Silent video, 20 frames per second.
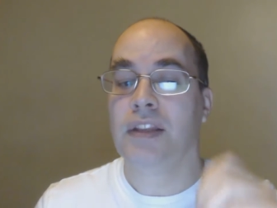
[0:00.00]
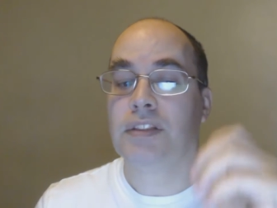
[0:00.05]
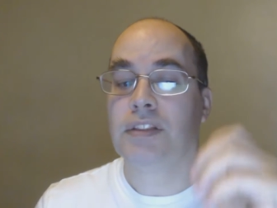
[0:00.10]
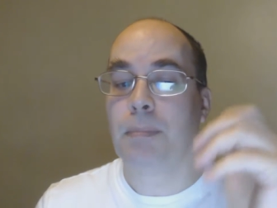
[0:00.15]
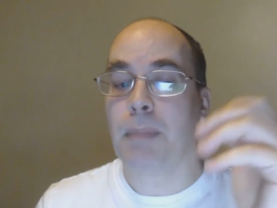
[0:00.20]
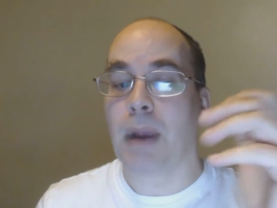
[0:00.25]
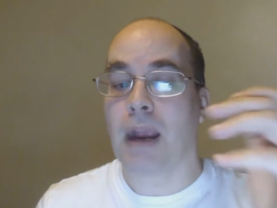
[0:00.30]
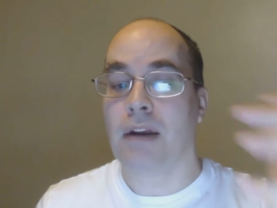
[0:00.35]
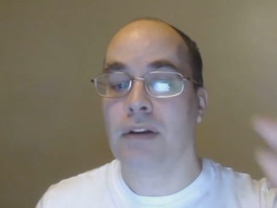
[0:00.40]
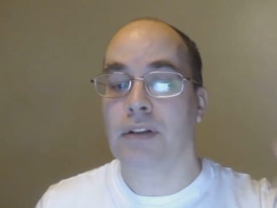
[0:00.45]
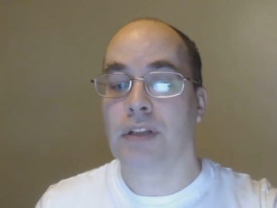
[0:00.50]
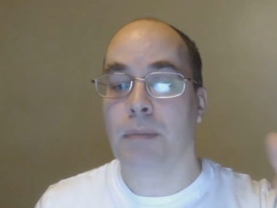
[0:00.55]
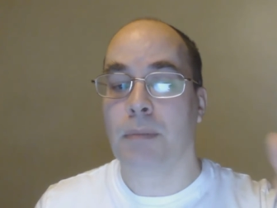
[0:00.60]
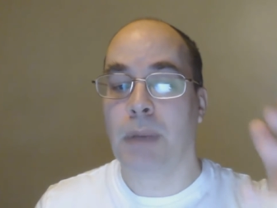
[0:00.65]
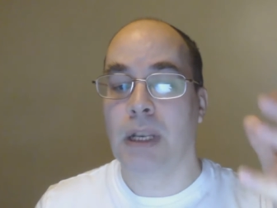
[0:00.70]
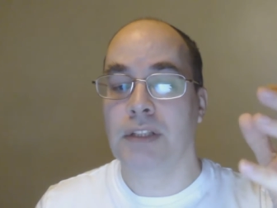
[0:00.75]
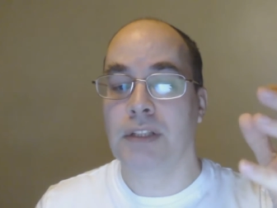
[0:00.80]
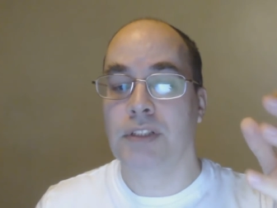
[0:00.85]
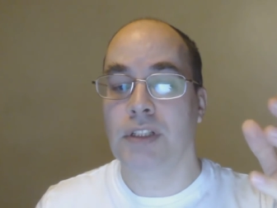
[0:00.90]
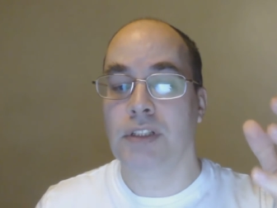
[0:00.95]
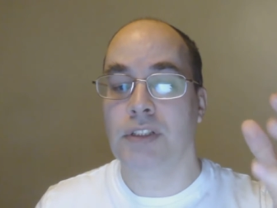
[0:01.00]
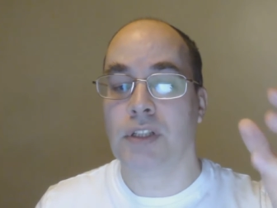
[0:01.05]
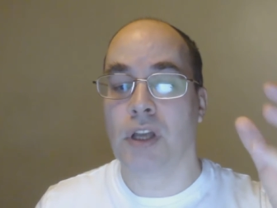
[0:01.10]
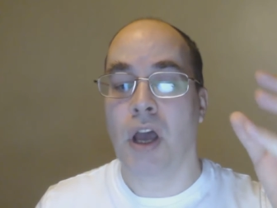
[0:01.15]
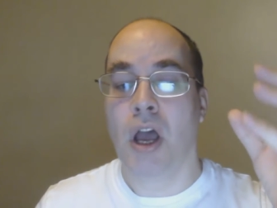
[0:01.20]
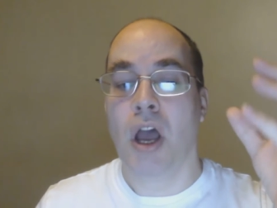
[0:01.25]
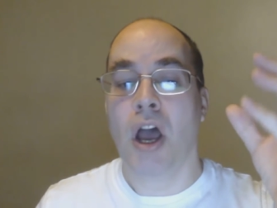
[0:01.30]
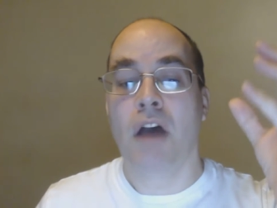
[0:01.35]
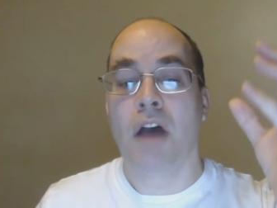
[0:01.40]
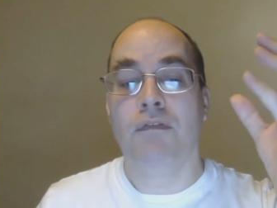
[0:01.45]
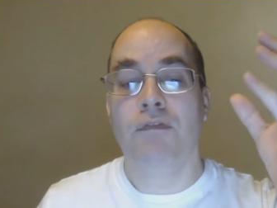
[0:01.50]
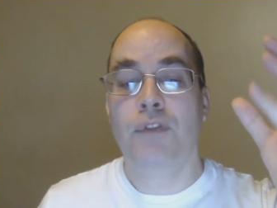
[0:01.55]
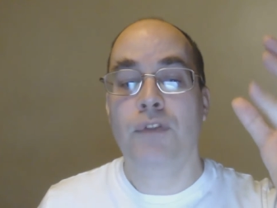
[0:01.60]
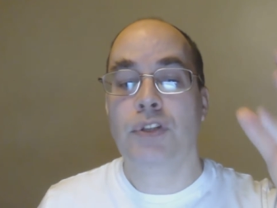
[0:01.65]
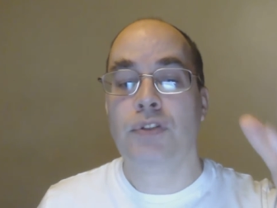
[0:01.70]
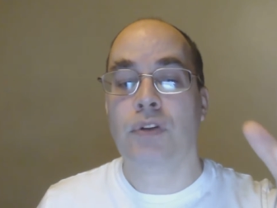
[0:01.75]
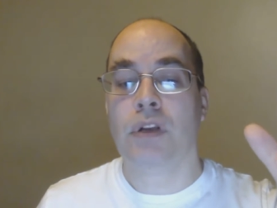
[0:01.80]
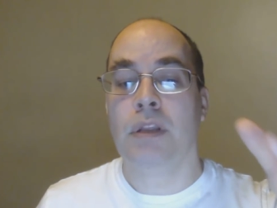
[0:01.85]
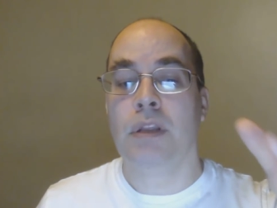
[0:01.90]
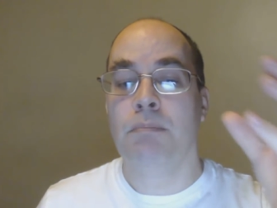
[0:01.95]
This apparent ability to
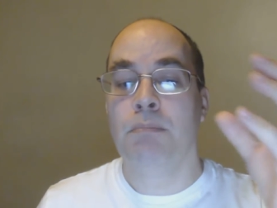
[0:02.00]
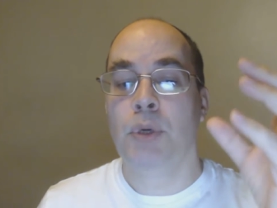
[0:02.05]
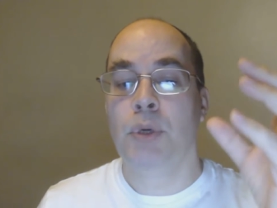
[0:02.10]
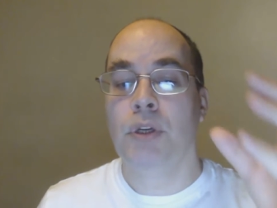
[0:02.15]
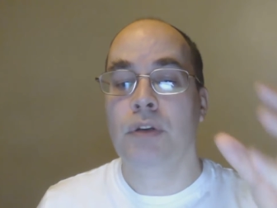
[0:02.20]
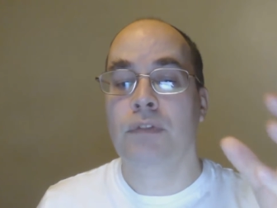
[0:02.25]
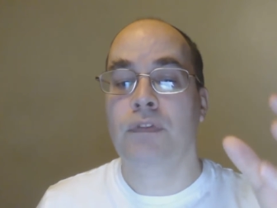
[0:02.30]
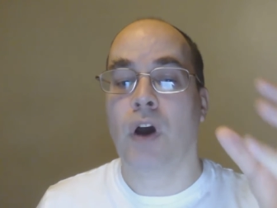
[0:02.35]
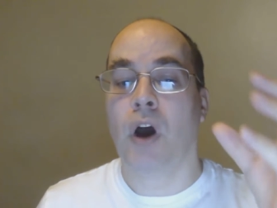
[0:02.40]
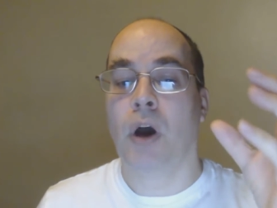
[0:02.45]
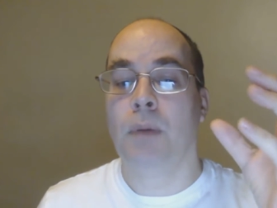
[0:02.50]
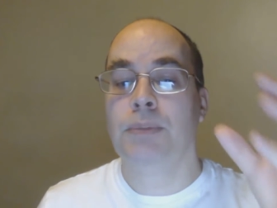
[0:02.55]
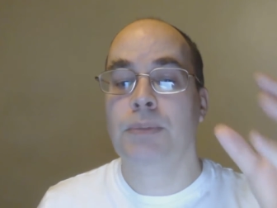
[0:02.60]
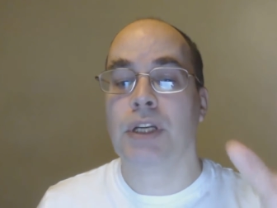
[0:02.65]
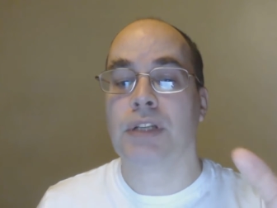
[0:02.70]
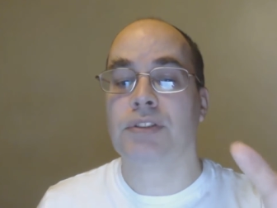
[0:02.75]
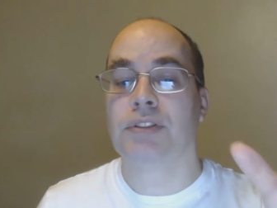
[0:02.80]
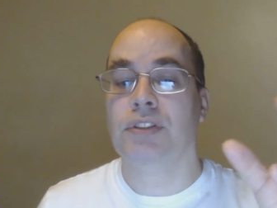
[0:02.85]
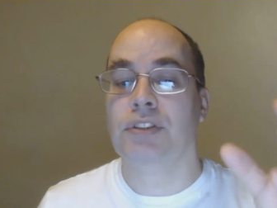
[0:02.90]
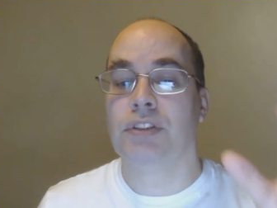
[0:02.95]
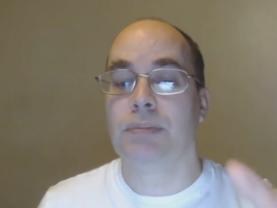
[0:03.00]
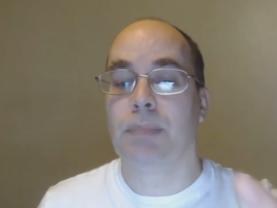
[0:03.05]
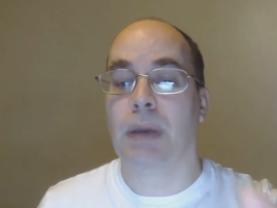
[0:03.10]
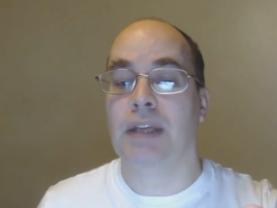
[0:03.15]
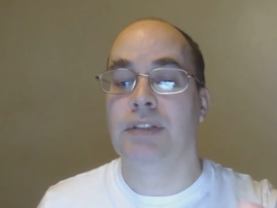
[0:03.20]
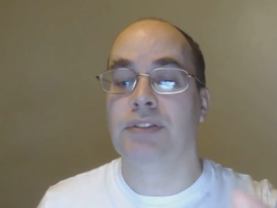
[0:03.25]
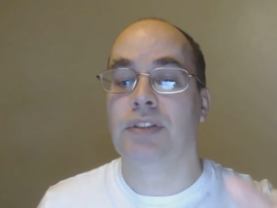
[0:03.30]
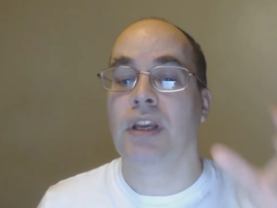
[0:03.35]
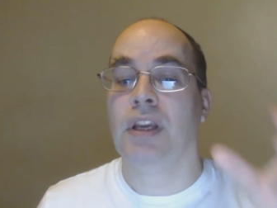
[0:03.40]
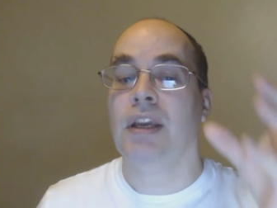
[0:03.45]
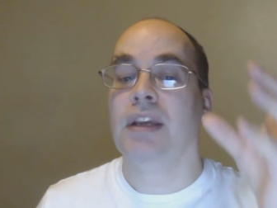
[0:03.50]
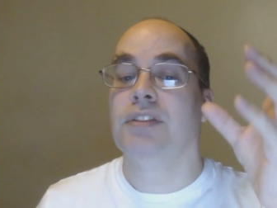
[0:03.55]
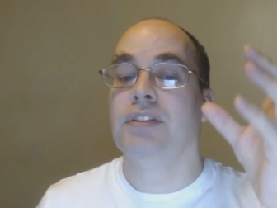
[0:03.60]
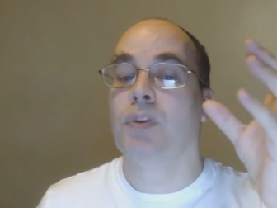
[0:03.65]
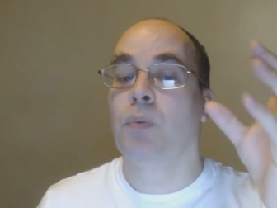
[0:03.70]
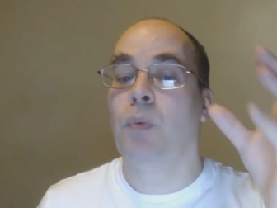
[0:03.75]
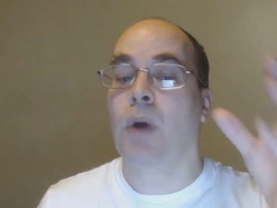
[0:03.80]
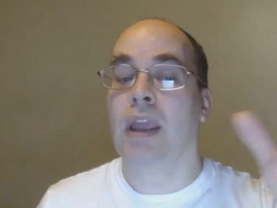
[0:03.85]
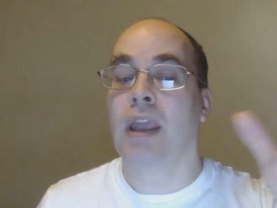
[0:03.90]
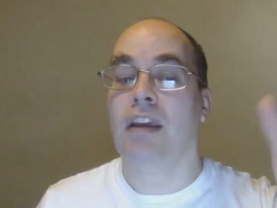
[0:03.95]
visually move objects in space
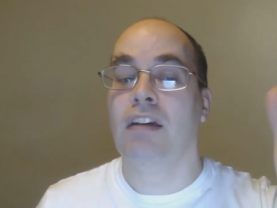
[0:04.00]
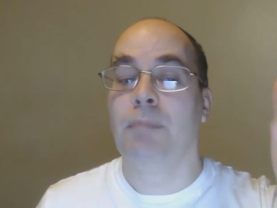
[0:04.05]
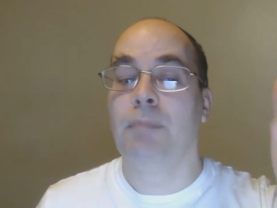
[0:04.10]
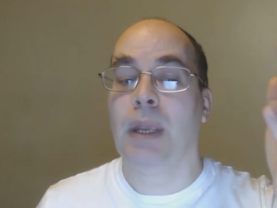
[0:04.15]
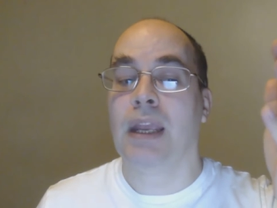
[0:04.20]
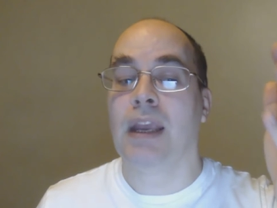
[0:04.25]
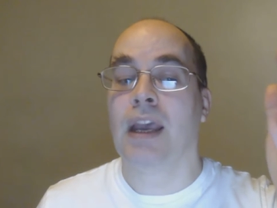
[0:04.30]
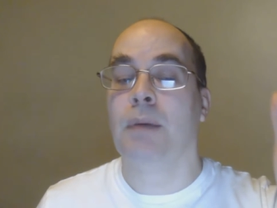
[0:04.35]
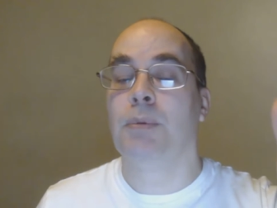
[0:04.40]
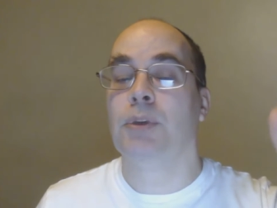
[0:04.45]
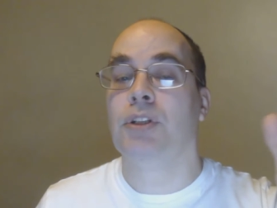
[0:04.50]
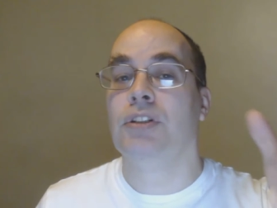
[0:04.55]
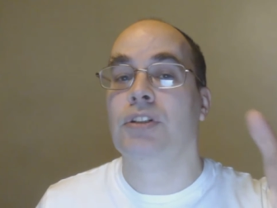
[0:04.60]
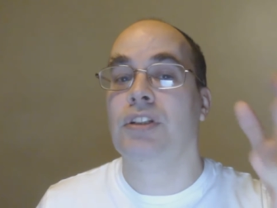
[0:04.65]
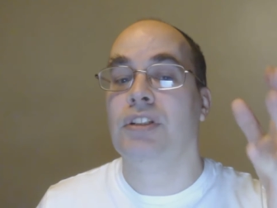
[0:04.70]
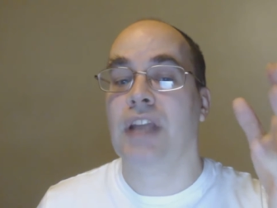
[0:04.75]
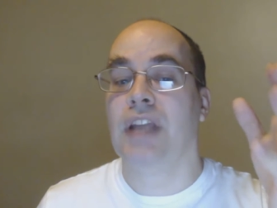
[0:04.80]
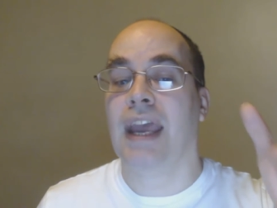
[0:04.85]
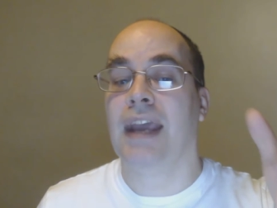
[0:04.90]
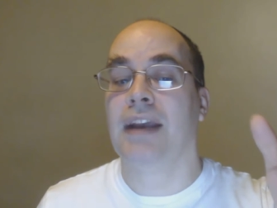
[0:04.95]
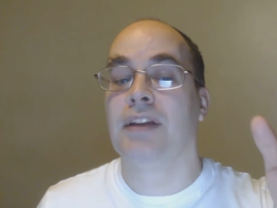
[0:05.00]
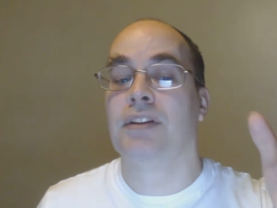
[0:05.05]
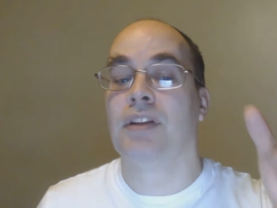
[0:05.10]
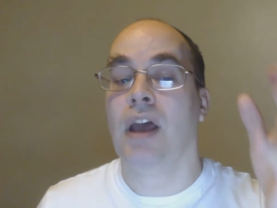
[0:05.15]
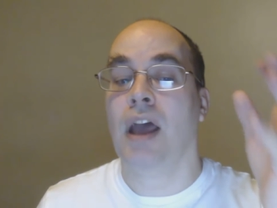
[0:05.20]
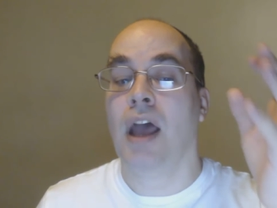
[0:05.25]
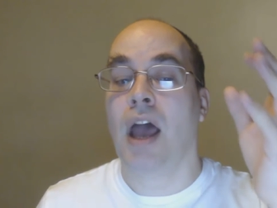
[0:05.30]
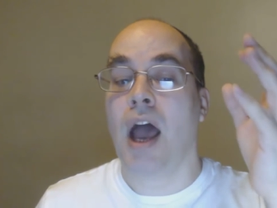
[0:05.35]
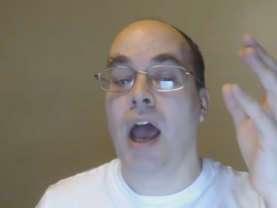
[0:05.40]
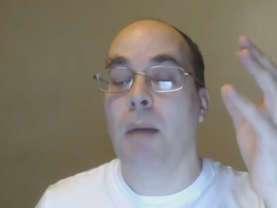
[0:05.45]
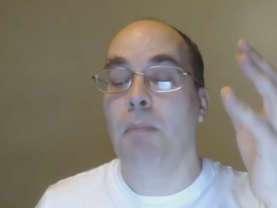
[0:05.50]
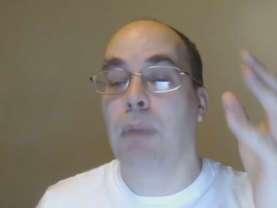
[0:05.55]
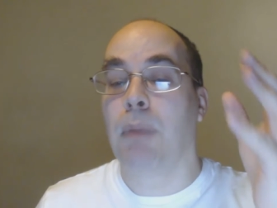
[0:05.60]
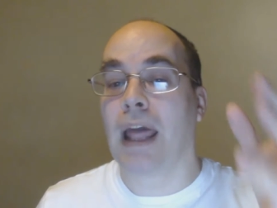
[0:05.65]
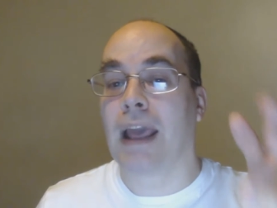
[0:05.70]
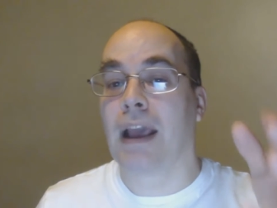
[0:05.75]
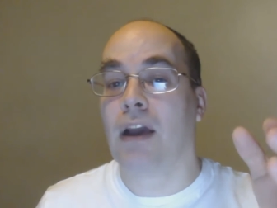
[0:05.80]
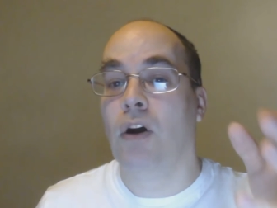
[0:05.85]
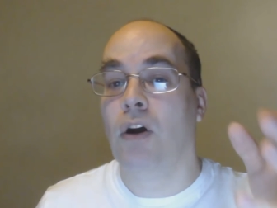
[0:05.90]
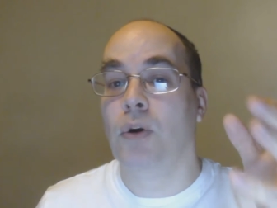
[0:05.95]
is a way of being able to detect
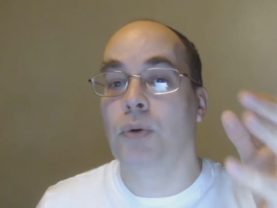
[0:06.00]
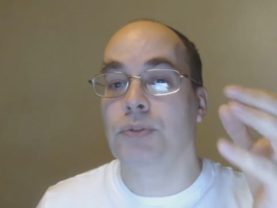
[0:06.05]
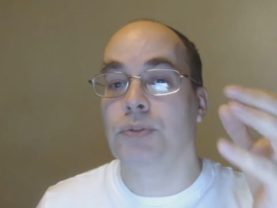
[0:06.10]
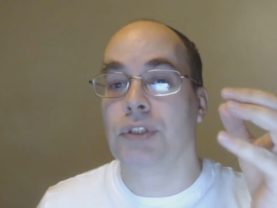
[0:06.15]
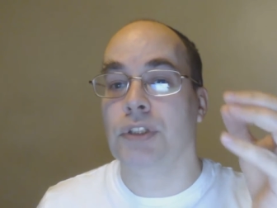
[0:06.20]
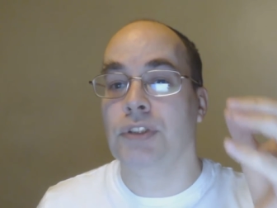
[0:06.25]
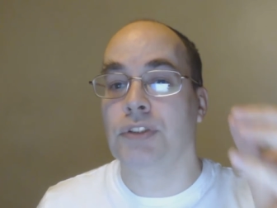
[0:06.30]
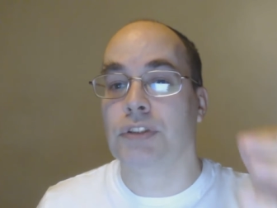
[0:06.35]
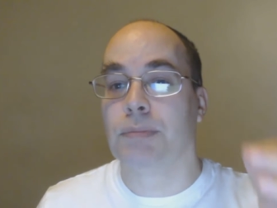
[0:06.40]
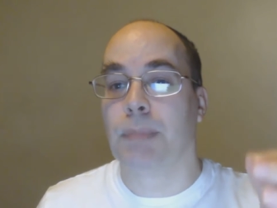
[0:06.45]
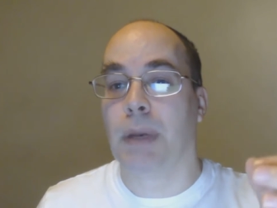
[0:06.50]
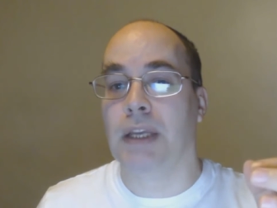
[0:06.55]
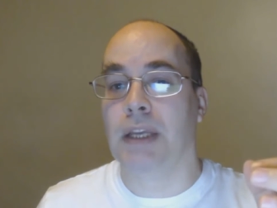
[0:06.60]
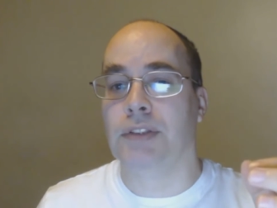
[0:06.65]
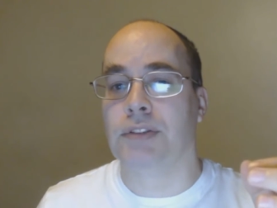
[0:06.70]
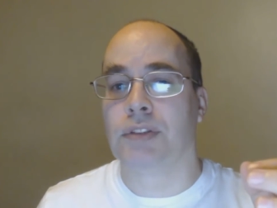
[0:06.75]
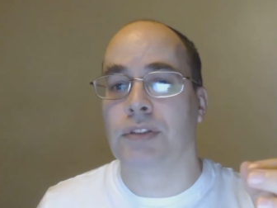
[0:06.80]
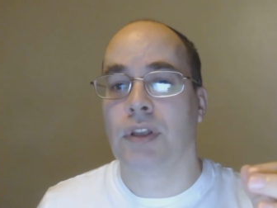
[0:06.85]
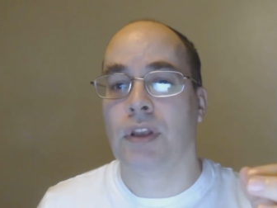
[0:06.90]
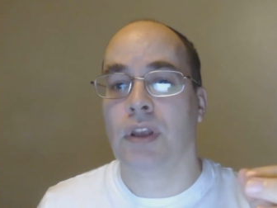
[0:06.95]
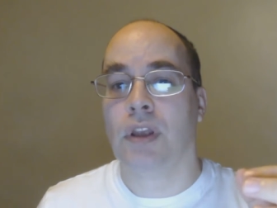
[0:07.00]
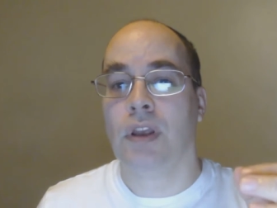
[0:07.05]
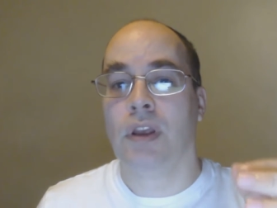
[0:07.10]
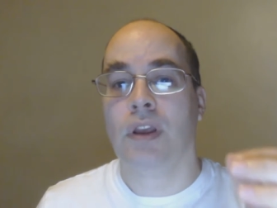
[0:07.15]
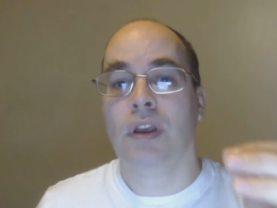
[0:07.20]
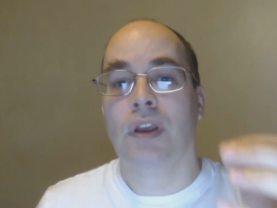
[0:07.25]
black holes in space.